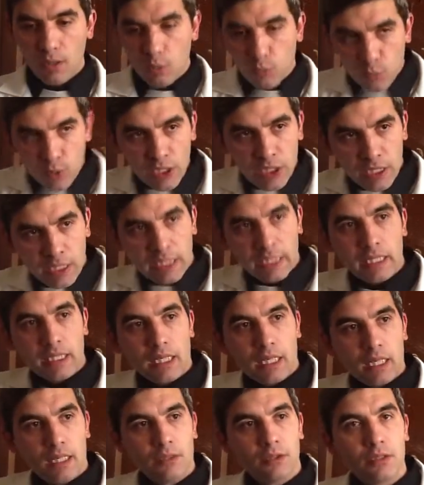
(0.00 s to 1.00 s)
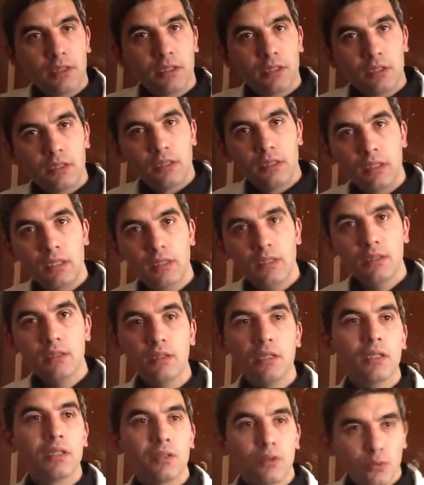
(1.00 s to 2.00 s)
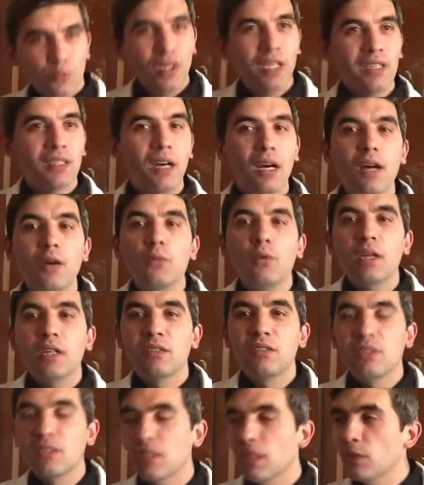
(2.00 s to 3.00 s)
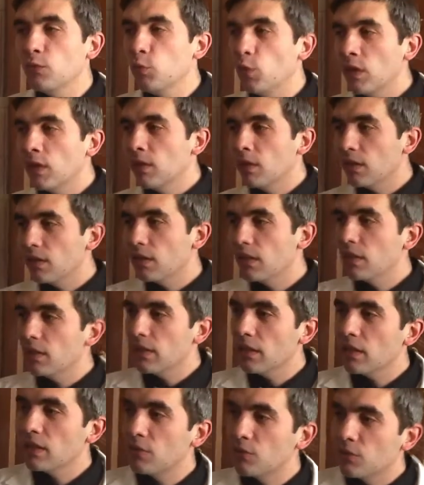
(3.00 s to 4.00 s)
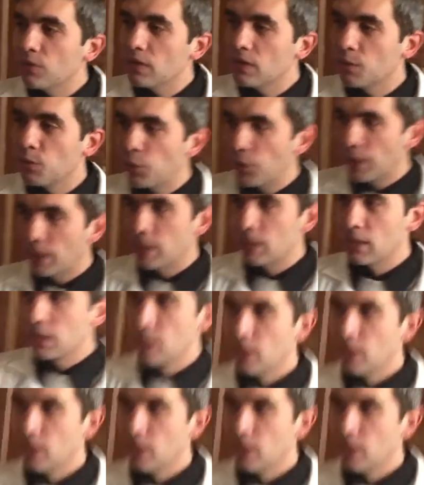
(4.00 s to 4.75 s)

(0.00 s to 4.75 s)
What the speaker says: We take out needle. How we understand that the artery is pricked?